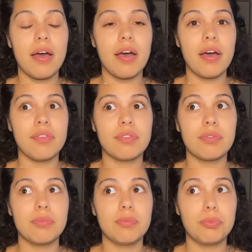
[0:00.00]
of
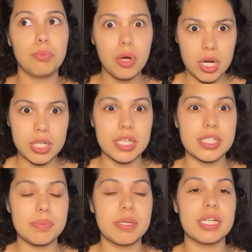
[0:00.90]
work
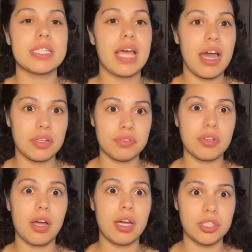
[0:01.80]
experience out of
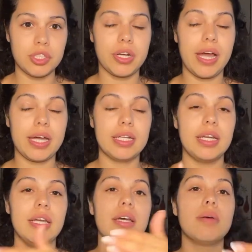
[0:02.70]
undergrad,
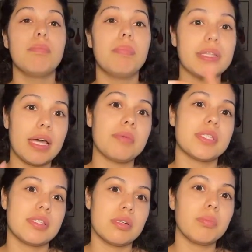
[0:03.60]
but that was
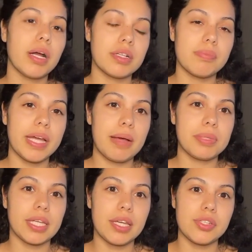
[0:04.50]
still part of my
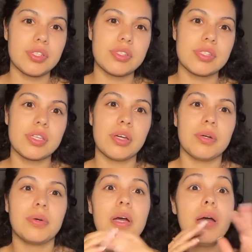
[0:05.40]
application.
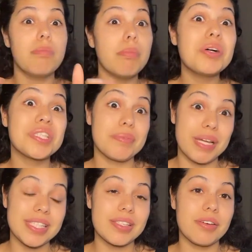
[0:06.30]
So most of my
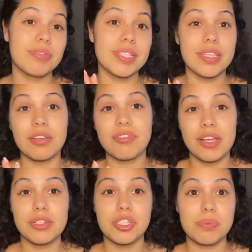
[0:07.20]
stuff was either
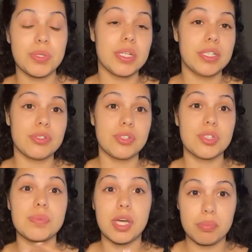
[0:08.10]
fellowships or
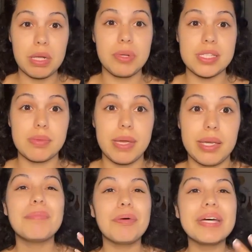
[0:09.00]
internships on my
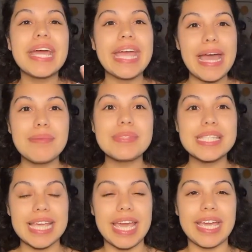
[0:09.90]
resume. But what I am
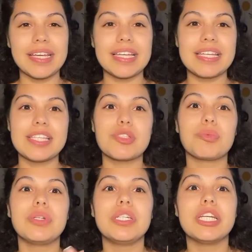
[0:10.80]
saying is
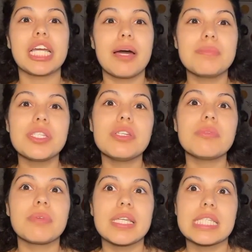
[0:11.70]
when it comes to
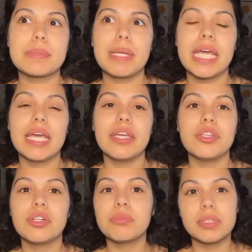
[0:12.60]
your resume,
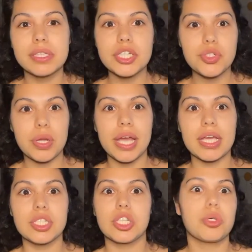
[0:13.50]
you're really
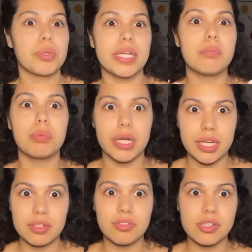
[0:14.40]
trying to create a
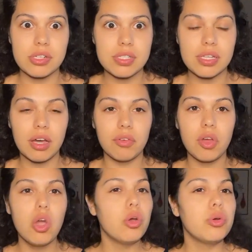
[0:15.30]
brand for yourself.
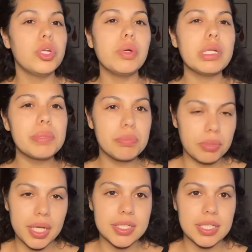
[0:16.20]
Who do you want to be
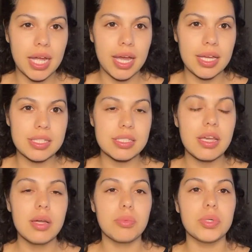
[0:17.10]
branded as
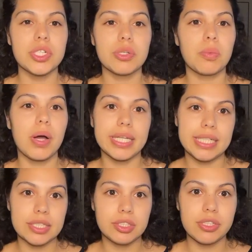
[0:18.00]
when you're
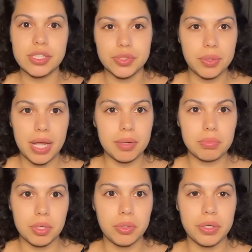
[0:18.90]
walking into this grad
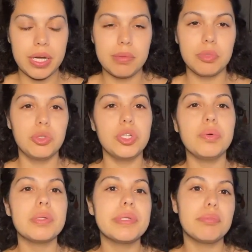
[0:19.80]
program? Who do you
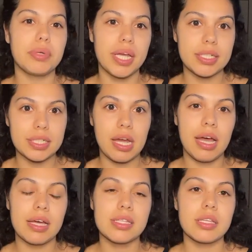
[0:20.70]
want to be branded
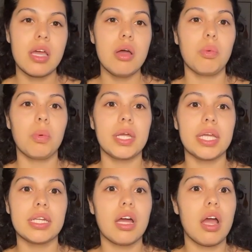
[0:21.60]
as when